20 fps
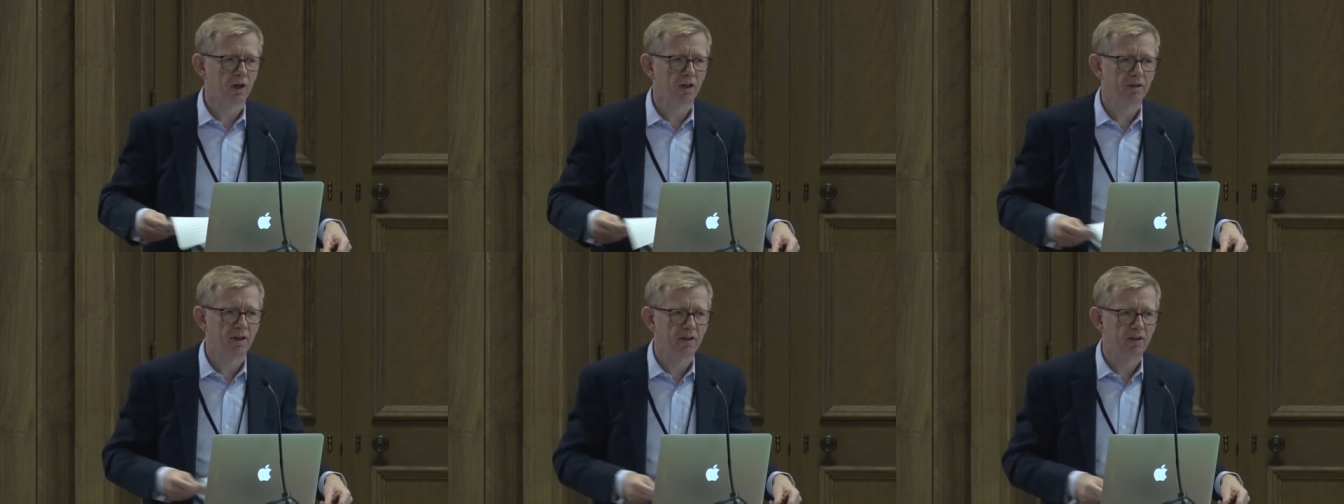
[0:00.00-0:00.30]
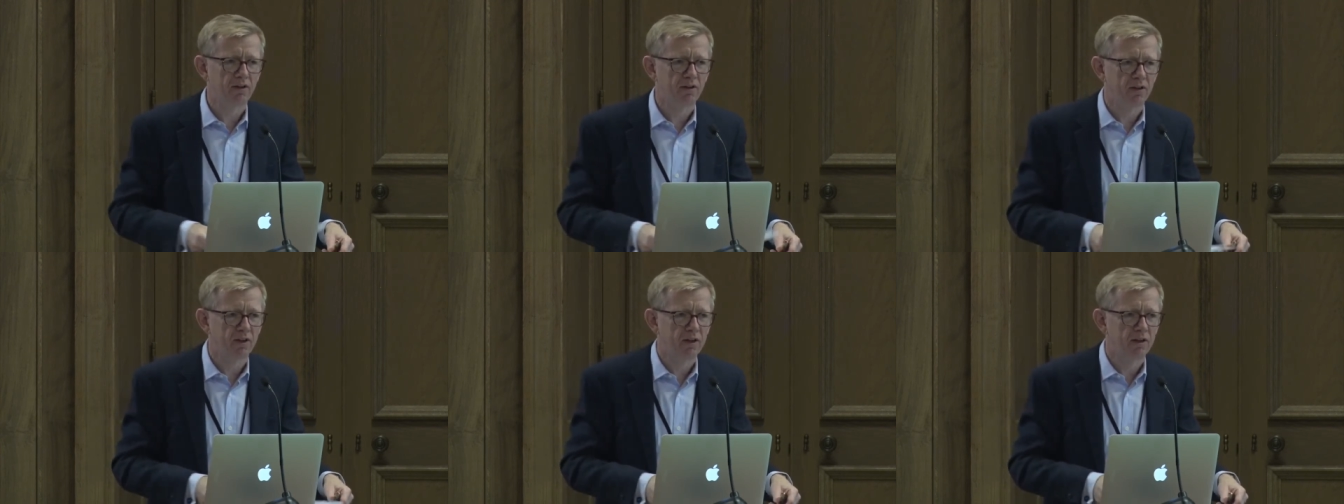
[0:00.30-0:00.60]
a
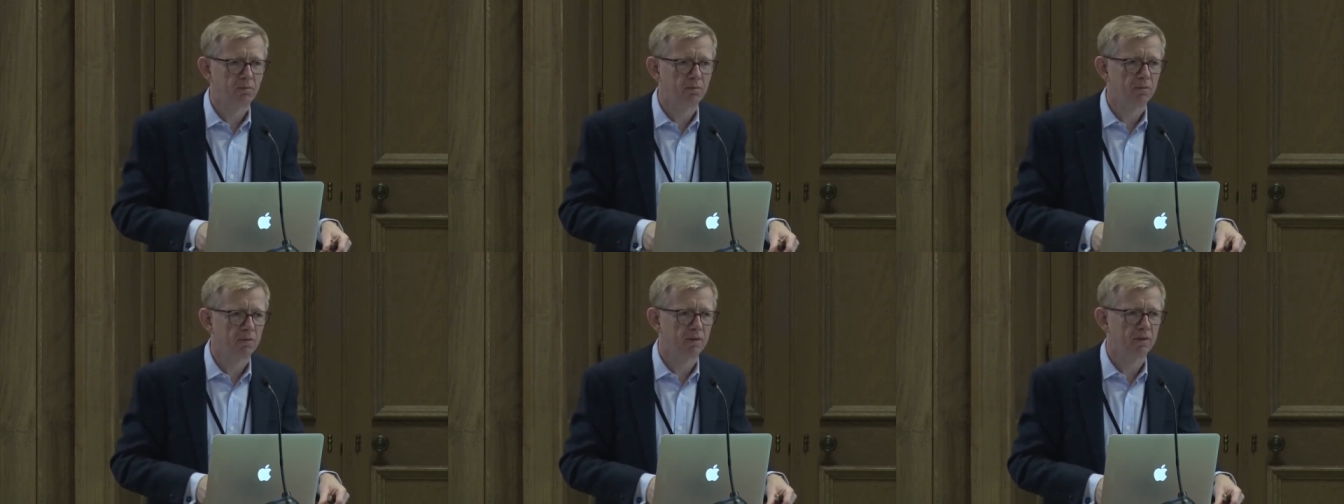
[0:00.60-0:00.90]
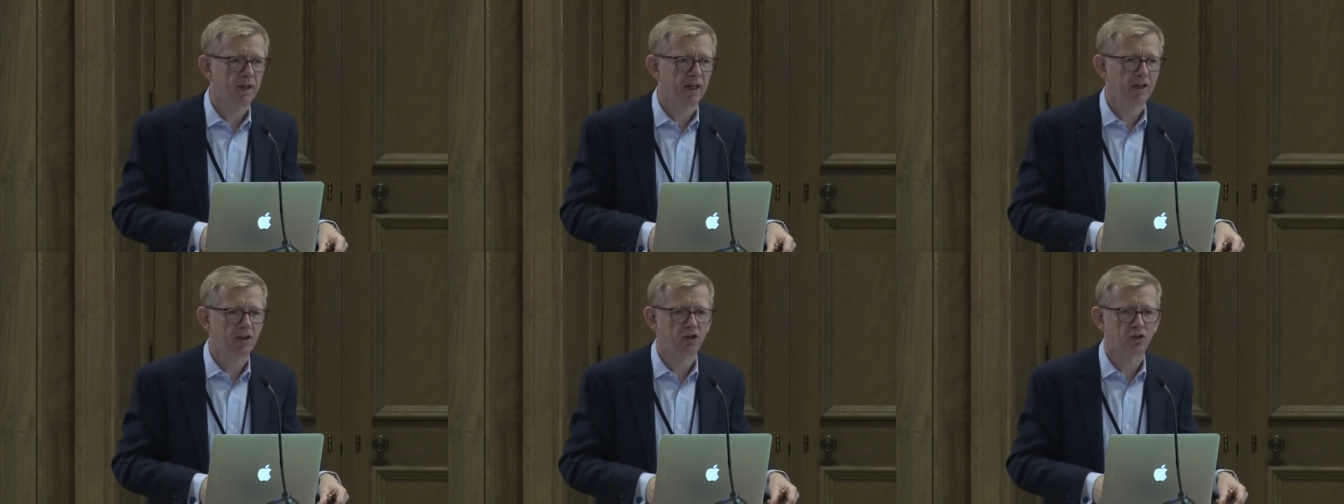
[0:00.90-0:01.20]
lengthy
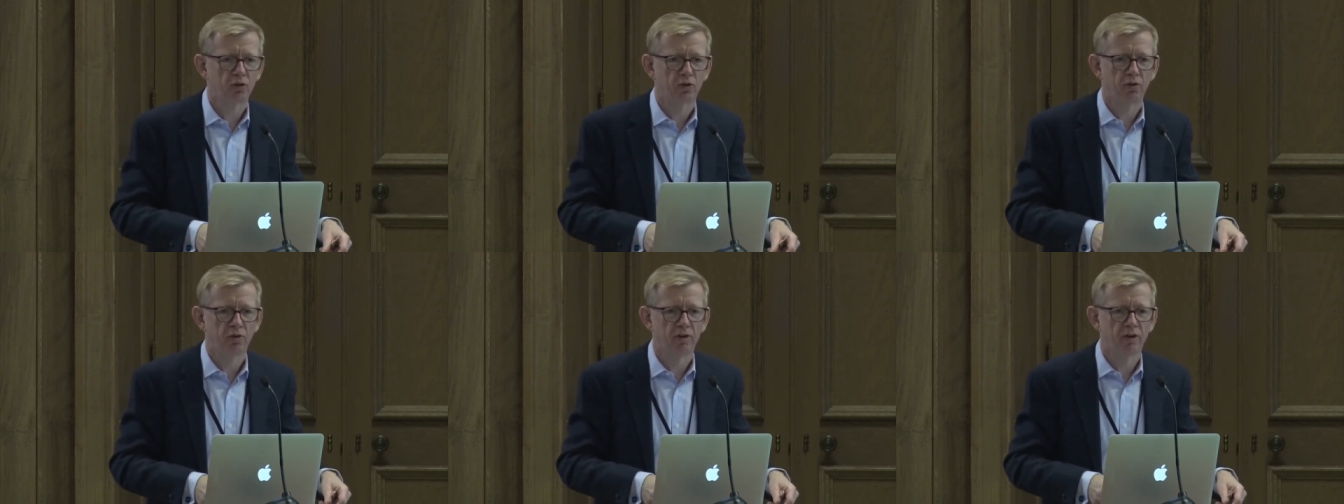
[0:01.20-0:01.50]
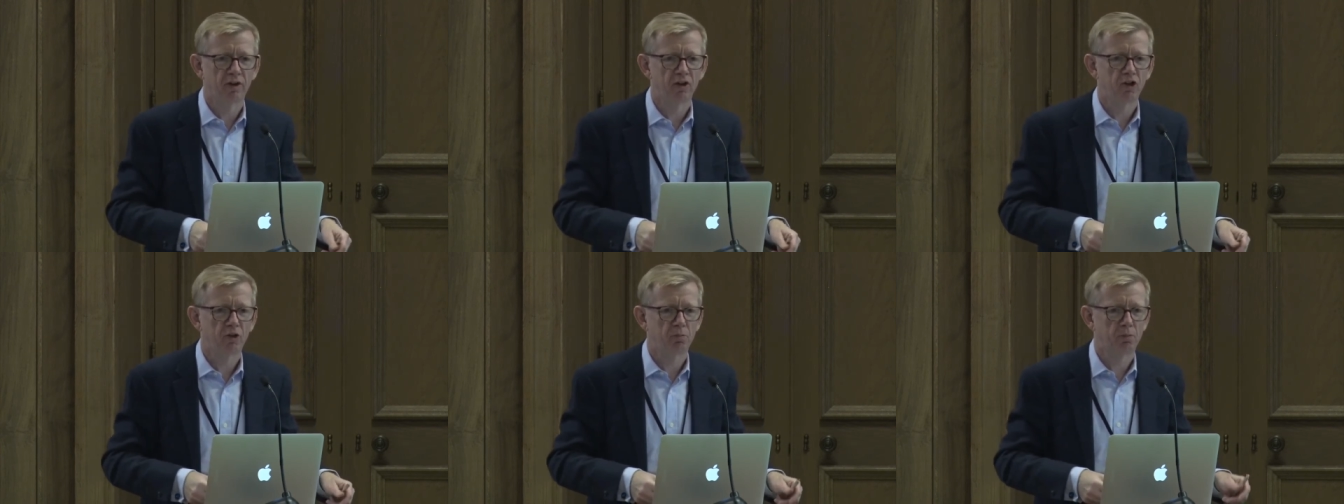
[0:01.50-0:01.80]
lecture on
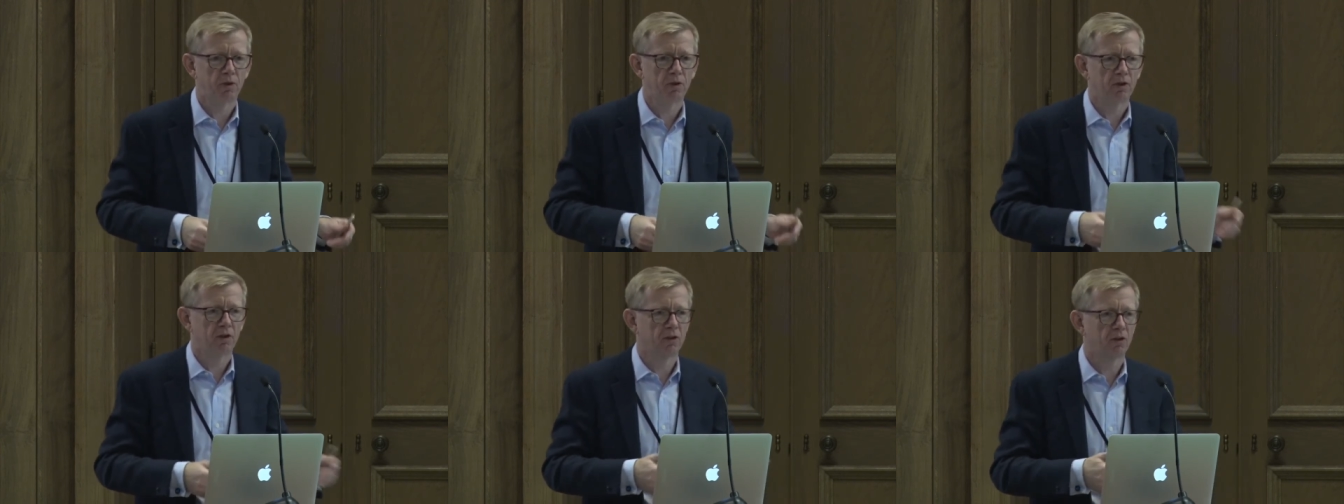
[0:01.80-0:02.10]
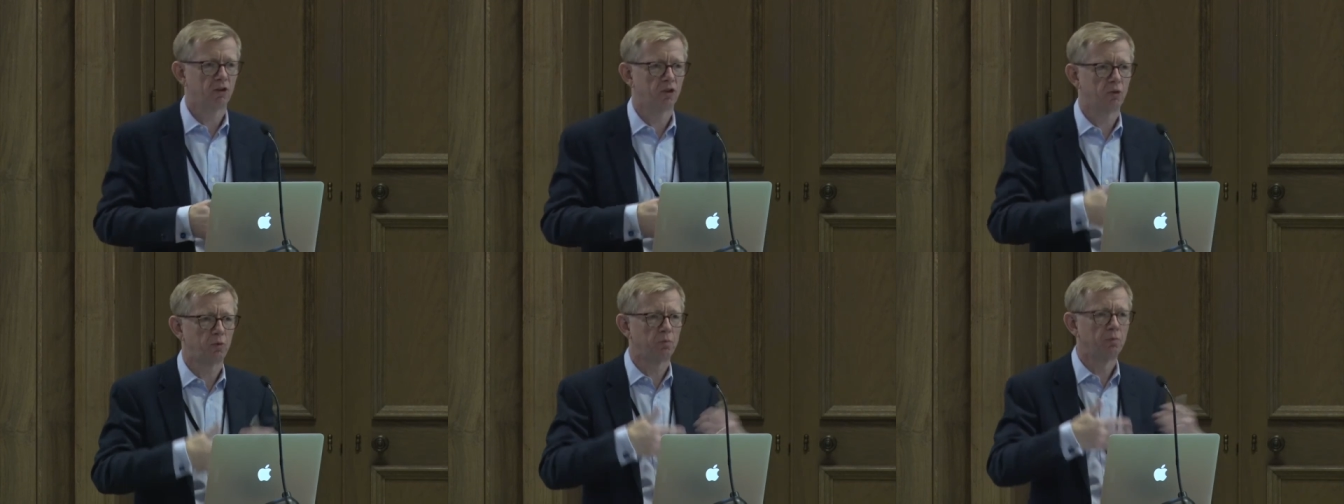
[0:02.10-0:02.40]
this
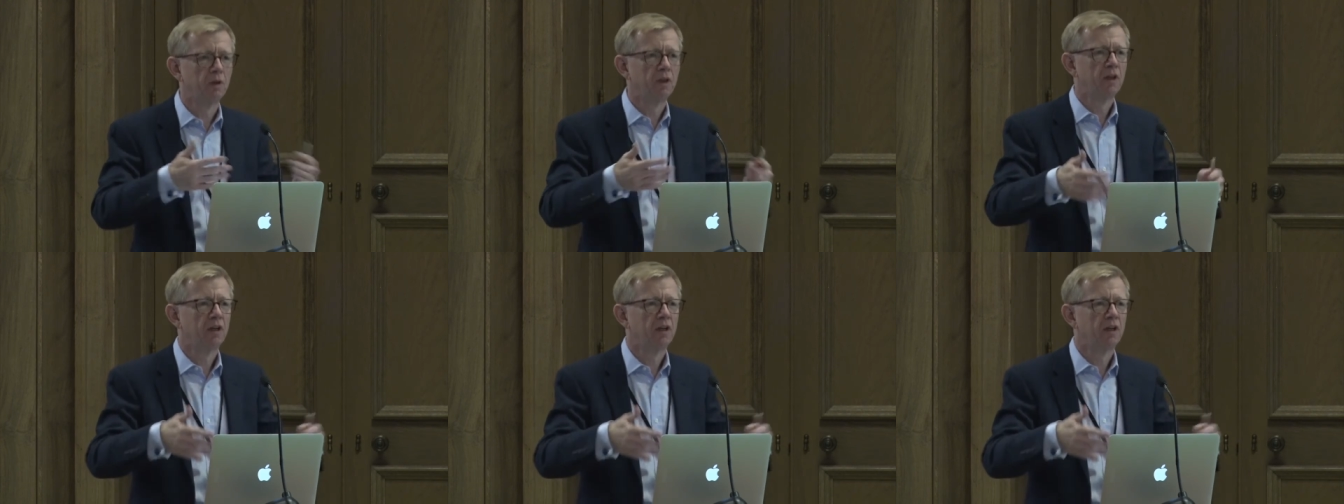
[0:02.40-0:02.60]
because